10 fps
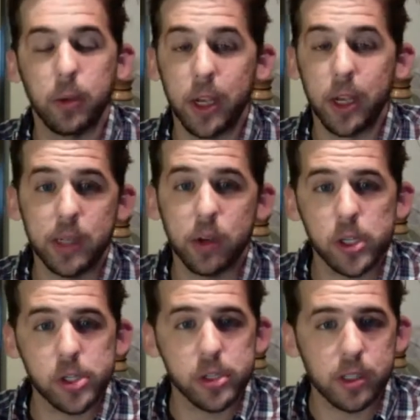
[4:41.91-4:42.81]
We actually have a
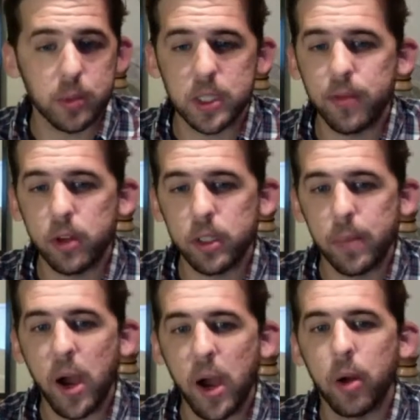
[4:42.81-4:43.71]
question that's specifically
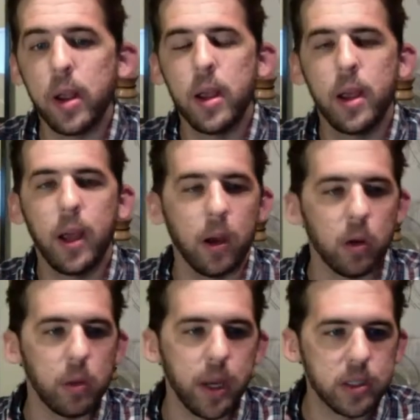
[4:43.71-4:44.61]
about how
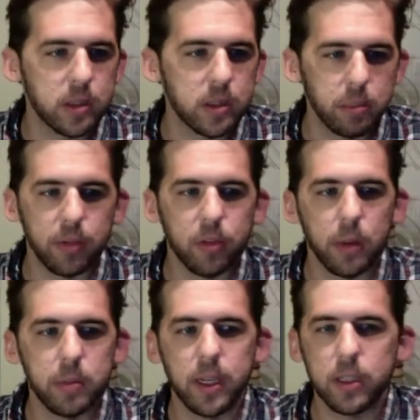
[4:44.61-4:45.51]
to best buffer
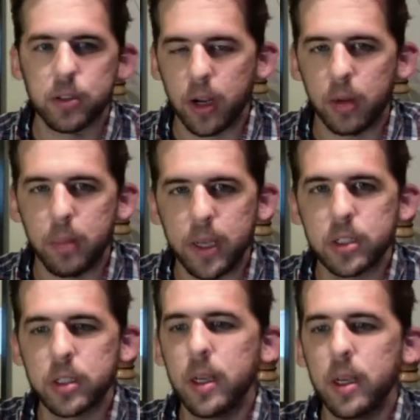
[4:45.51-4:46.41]
updates or how to
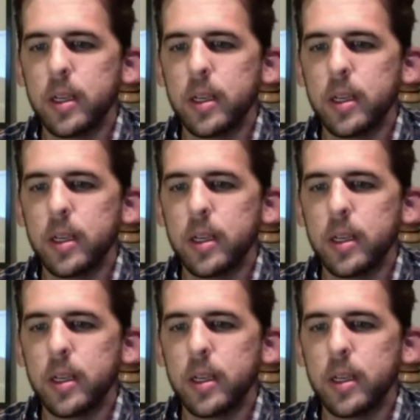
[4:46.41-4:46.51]
best